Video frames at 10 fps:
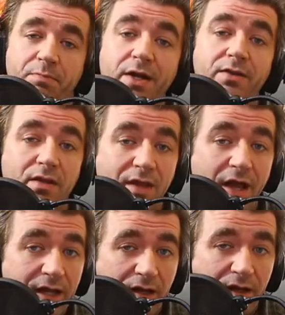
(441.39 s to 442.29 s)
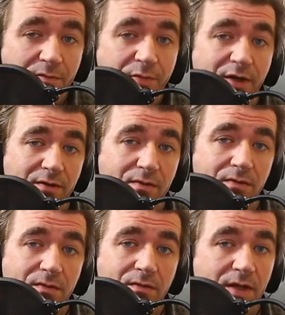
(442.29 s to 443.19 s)
butt that that can happen
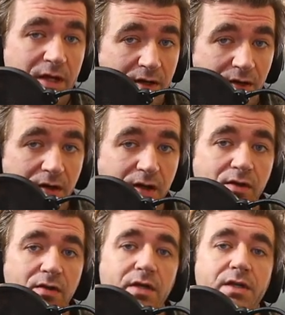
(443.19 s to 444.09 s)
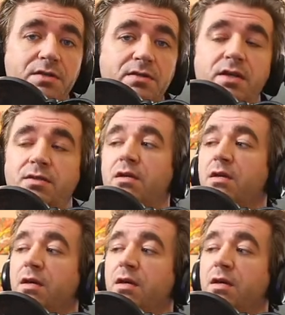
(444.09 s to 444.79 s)
here in the United States.